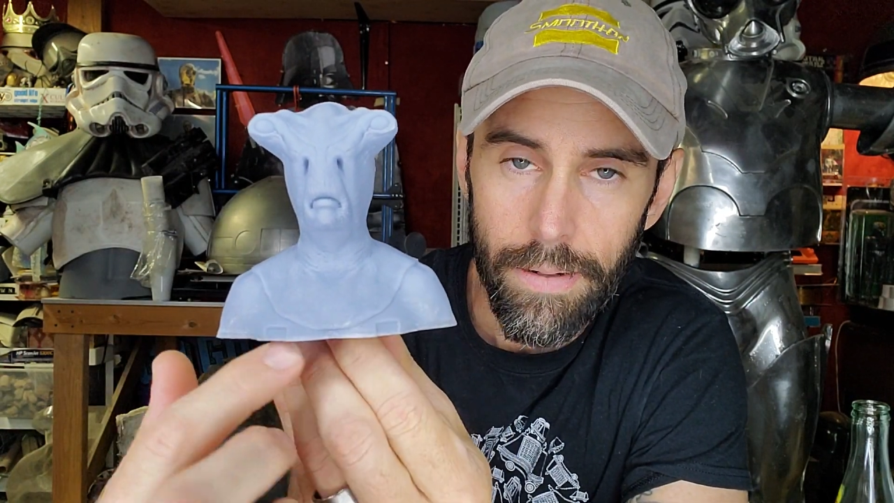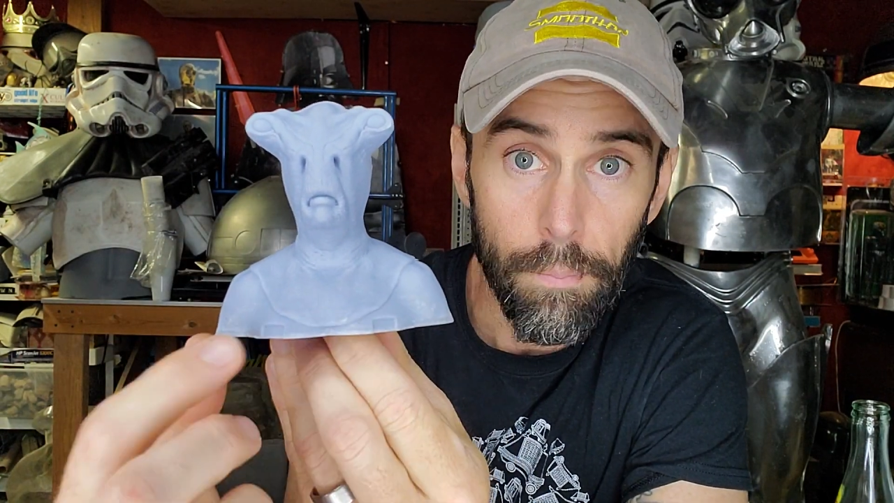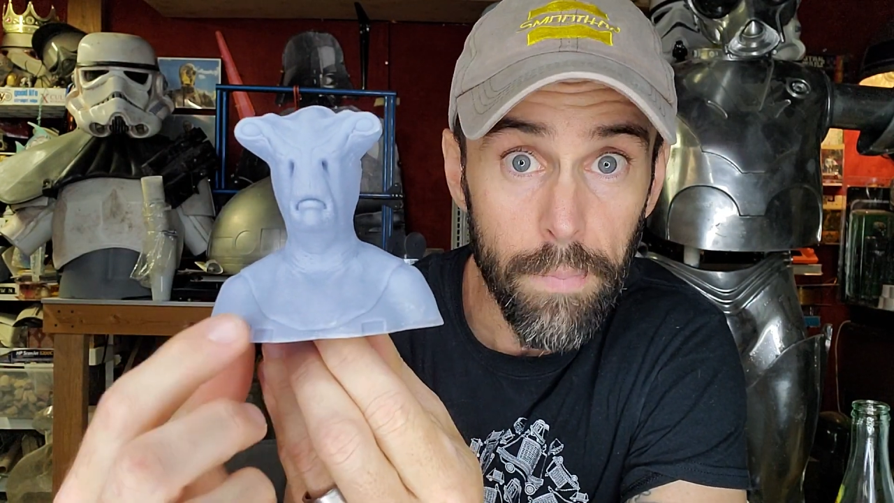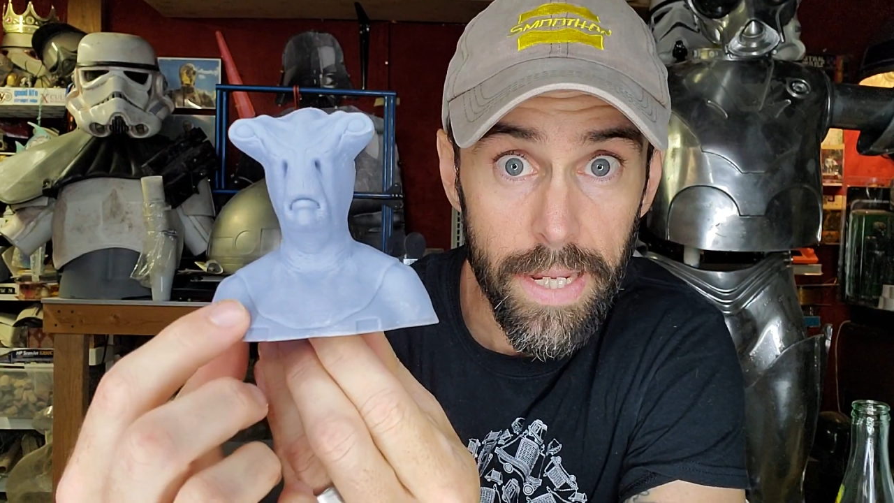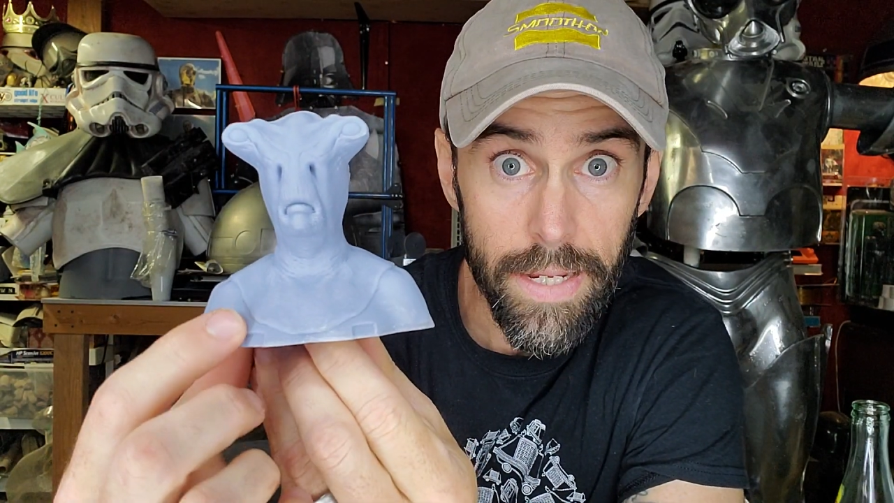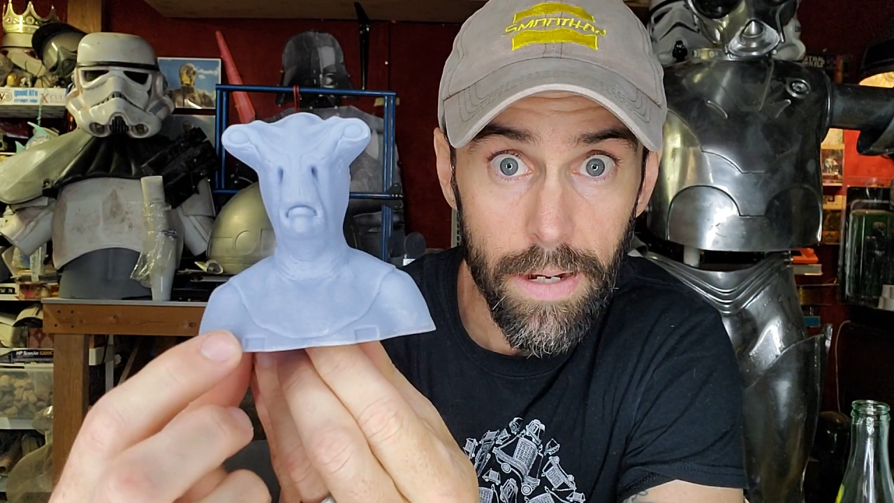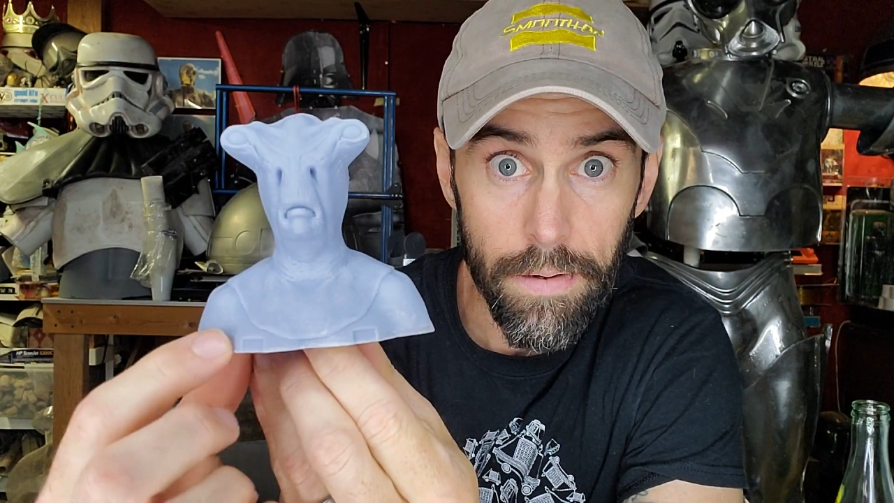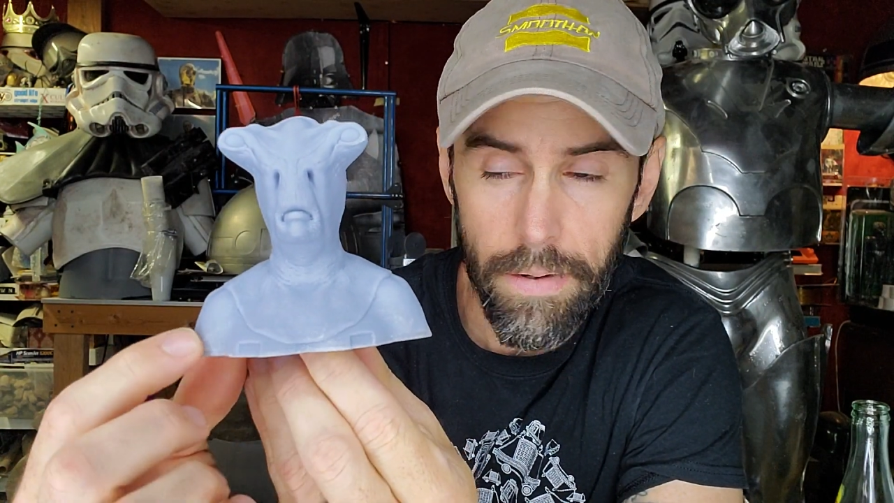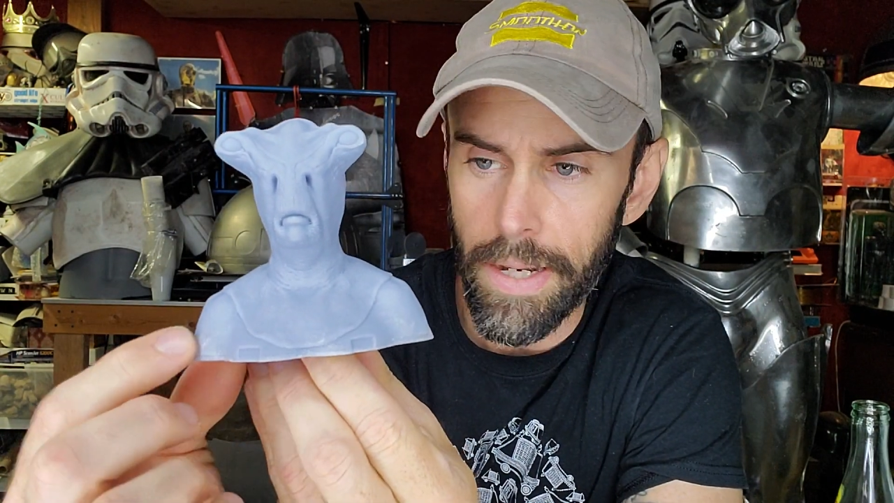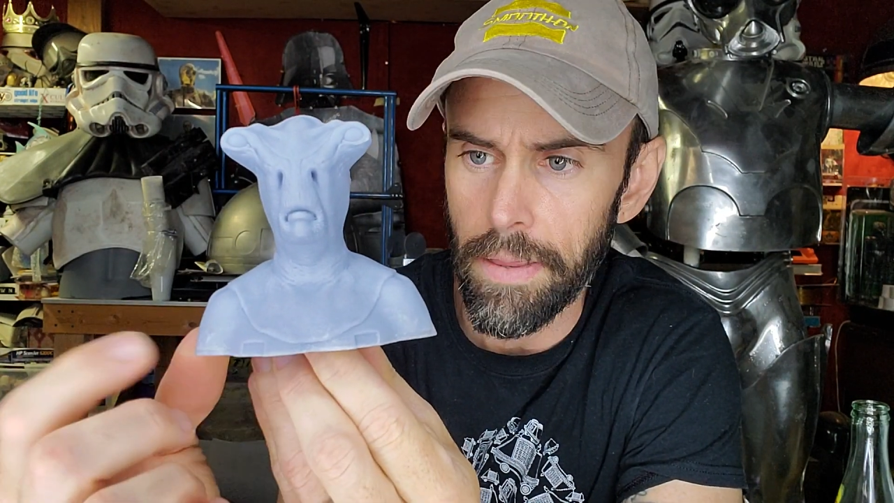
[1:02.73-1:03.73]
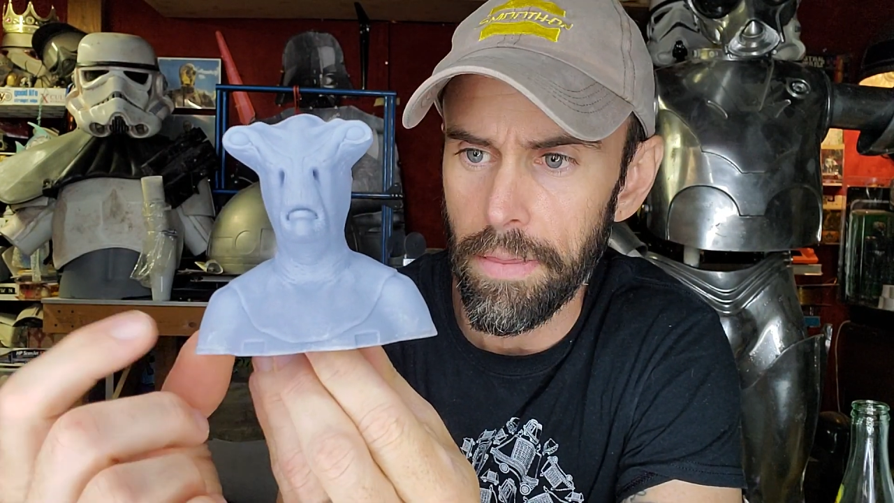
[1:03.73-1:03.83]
me underneath